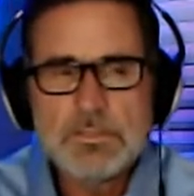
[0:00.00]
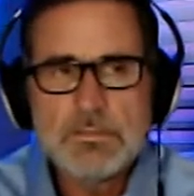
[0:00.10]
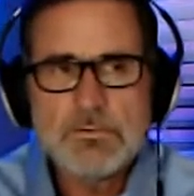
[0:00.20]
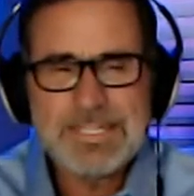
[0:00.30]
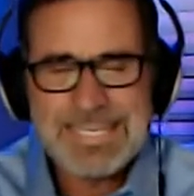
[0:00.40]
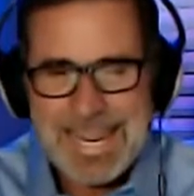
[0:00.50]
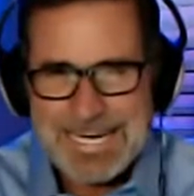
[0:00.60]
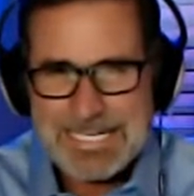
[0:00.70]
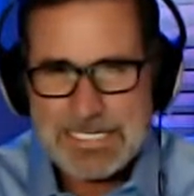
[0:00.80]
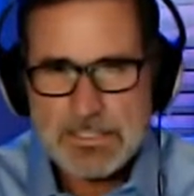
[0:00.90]

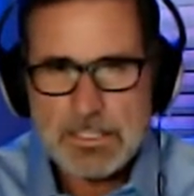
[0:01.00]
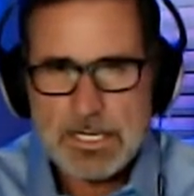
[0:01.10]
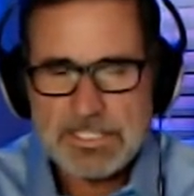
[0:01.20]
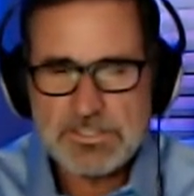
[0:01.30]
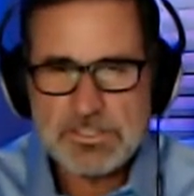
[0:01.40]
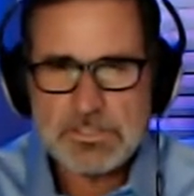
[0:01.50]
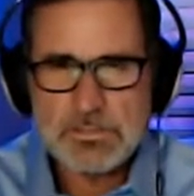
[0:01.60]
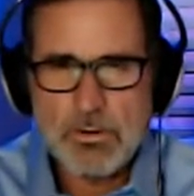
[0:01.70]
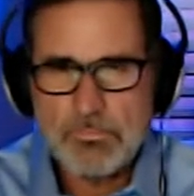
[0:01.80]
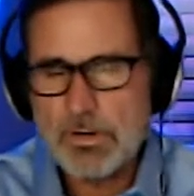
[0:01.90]
80. I just
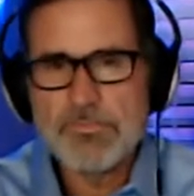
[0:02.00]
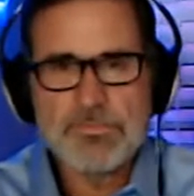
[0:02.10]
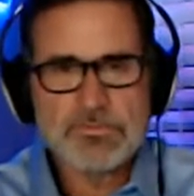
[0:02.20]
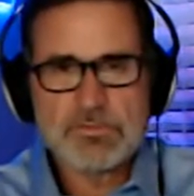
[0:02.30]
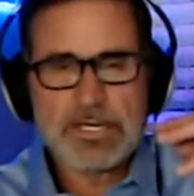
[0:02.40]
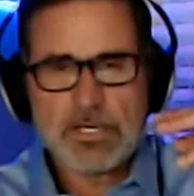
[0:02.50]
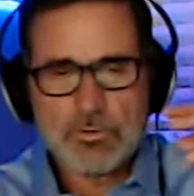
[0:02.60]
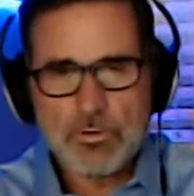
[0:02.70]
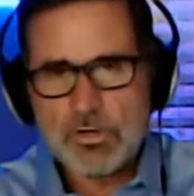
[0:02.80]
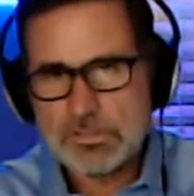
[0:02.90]
don't know if it's like
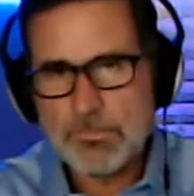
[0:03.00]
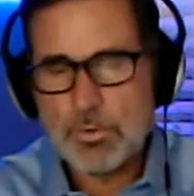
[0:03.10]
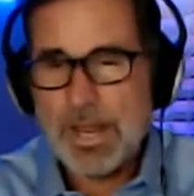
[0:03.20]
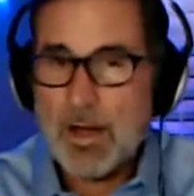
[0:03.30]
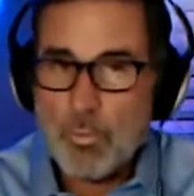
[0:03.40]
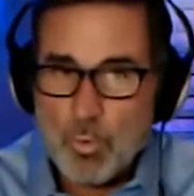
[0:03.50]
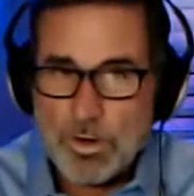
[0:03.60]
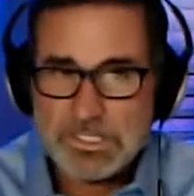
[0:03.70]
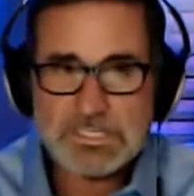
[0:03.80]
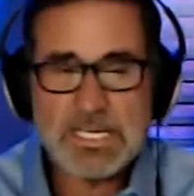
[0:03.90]
across the board. I
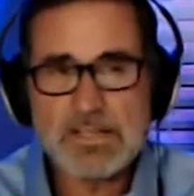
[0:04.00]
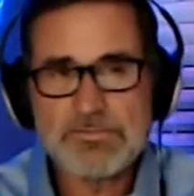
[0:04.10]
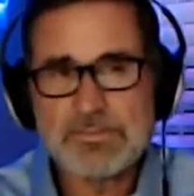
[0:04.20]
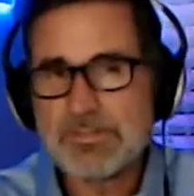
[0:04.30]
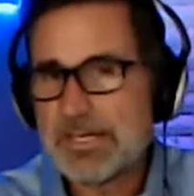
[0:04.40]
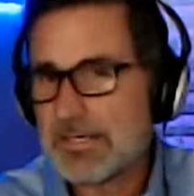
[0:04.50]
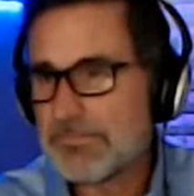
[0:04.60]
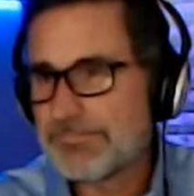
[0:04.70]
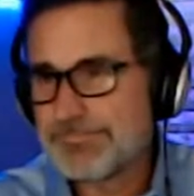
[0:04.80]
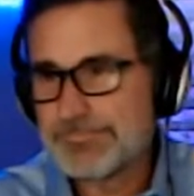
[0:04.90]
want to say if it's like a
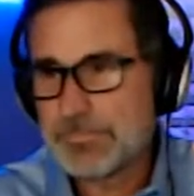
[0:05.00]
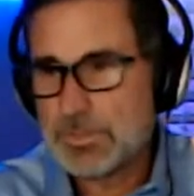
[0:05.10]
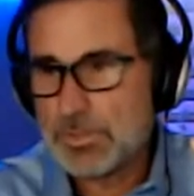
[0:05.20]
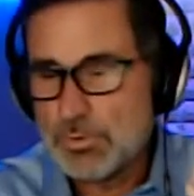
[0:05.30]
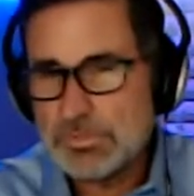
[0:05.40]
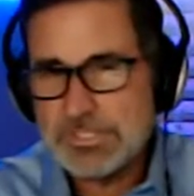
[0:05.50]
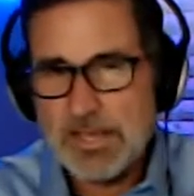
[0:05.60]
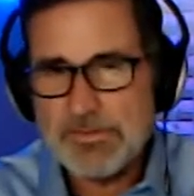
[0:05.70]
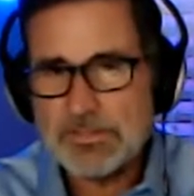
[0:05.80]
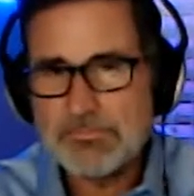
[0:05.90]

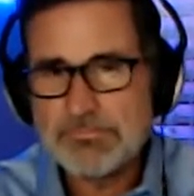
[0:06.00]
2.7,